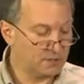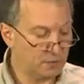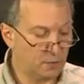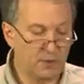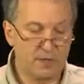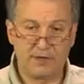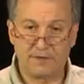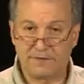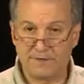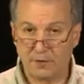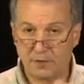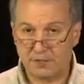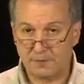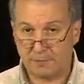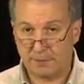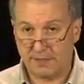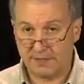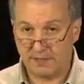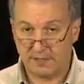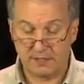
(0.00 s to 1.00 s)
So one of the
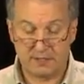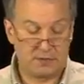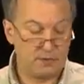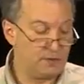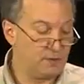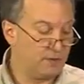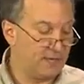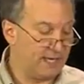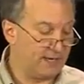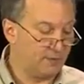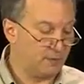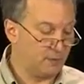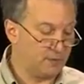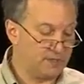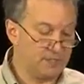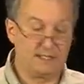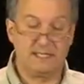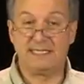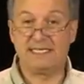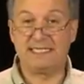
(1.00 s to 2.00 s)
first places to do that was the